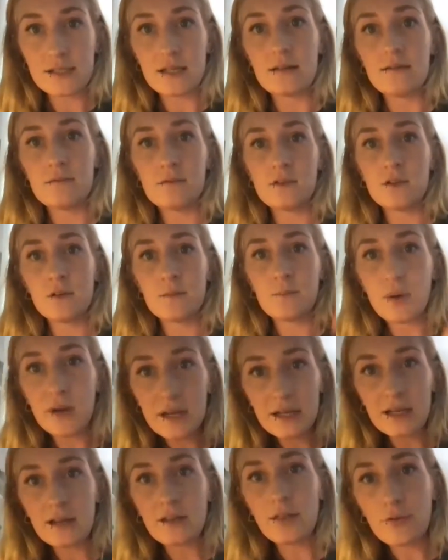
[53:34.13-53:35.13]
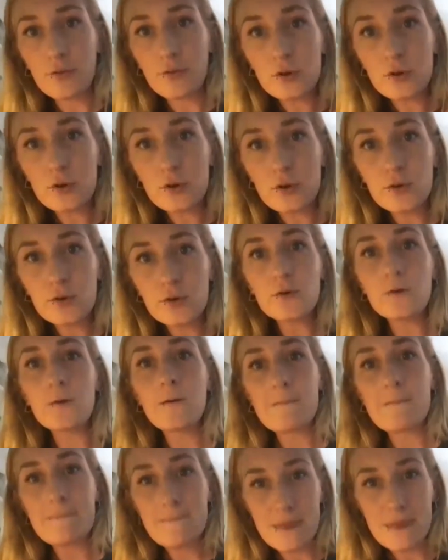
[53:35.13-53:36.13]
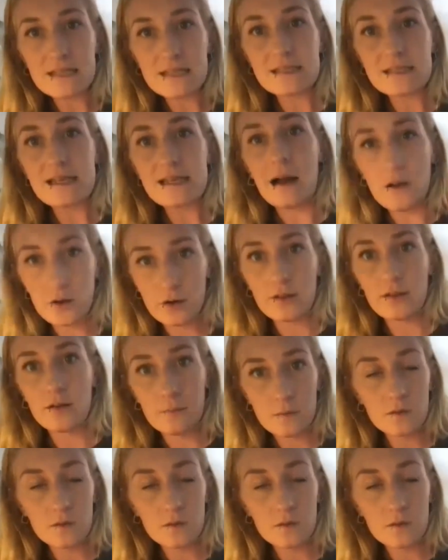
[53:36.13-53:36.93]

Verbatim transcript: and you're putting it through these algorithms with